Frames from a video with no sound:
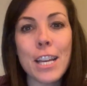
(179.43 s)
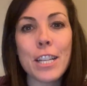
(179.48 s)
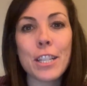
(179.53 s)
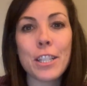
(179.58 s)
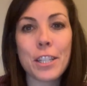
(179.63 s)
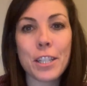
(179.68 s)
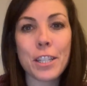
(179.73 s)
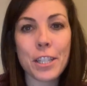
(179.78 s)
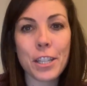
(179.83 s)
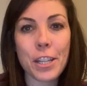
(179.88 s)

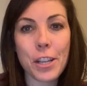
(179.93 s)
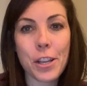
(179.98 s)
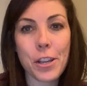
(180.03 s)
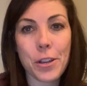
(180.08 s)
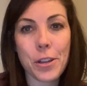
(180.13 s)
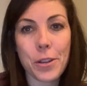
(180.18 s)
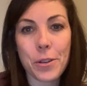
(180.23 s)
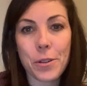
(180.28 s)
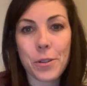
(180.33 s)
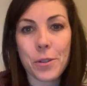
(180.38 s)

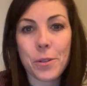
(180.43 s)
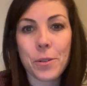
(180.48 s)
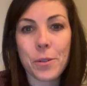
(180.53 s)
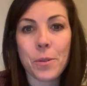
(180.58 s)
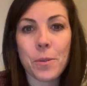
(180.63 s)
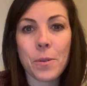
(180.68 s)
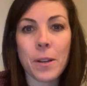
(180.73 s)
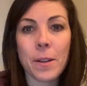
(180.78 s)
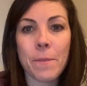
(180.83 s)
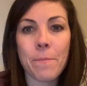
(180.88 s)

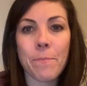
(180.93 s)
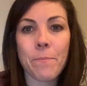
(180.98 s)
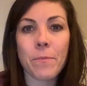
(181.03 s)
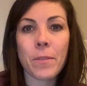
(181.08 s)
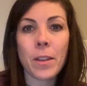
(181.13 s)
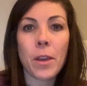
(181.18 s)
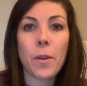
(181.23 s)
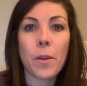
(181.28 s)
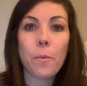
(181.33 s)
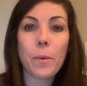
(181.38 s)
So
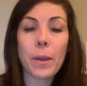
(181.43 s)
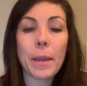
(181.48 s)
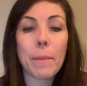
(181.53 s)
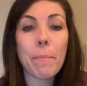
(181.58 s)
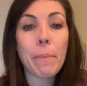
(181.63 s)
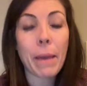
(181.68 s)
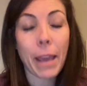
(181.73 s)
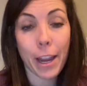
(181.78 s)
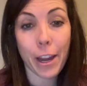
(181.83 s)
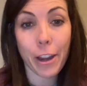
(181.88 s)
we
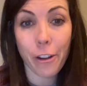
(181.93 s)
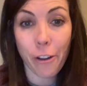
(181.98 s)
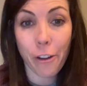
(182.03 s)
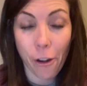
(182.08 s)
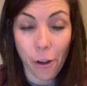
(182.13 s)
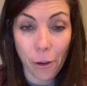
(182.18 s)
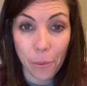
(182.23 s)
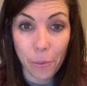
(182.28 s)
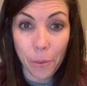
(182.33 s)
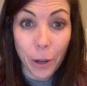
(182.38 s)
pair
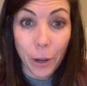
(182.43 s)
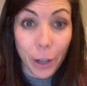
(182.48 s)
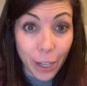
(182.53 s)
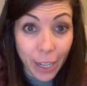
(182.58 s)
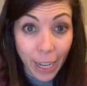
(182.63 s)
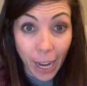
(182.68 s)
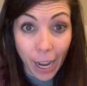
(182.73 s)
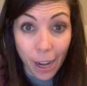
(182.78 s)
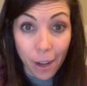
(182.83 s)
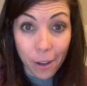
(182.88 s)
our
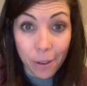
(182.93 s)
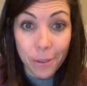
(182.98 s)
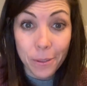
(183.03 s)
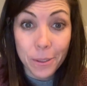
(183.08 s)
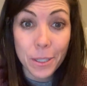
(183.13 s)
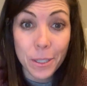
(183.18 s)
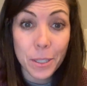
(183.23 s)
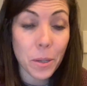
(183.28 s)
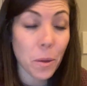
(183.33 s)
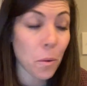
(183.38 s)
workouts